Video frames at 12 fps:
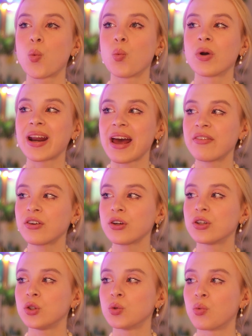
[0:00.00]

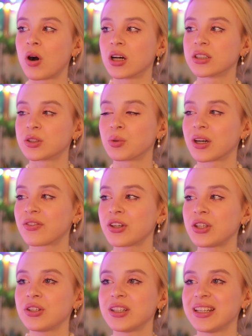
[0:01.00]
whatever you want, whatever
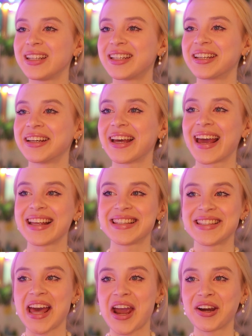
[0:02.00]
you need, it's
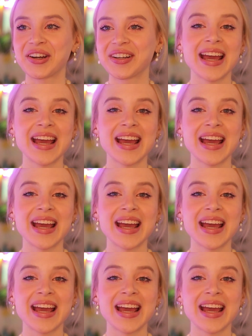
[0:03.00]
there.